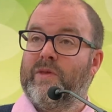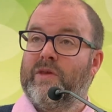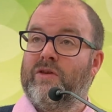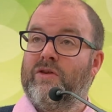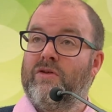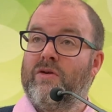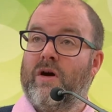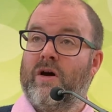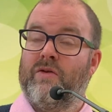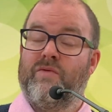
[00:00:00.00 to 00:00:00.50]

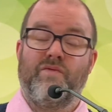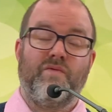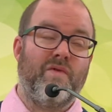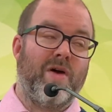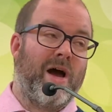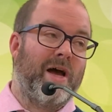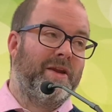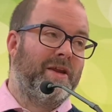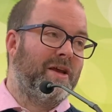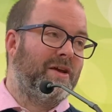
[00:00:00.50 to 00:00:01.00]
You are
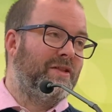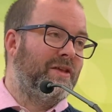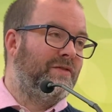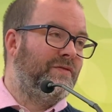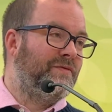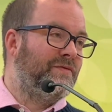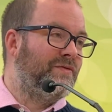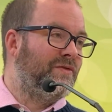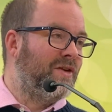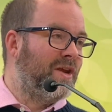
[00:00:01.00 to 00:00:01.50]
radically
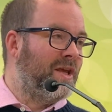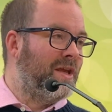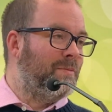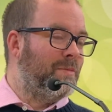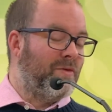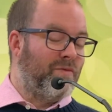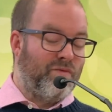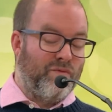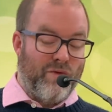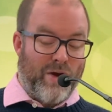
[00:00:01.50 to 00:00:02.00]
free,
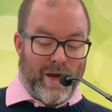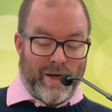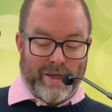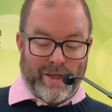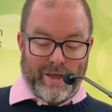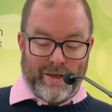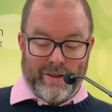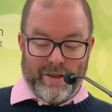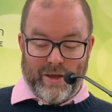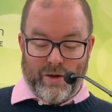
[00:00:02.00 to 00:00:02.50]
but
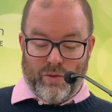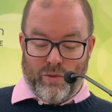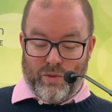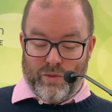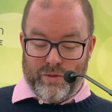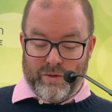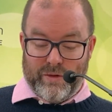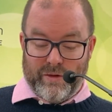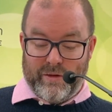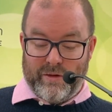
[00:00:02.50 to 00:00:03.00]
radically
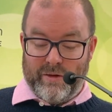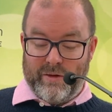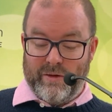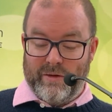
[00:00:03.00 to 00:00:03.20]
owned.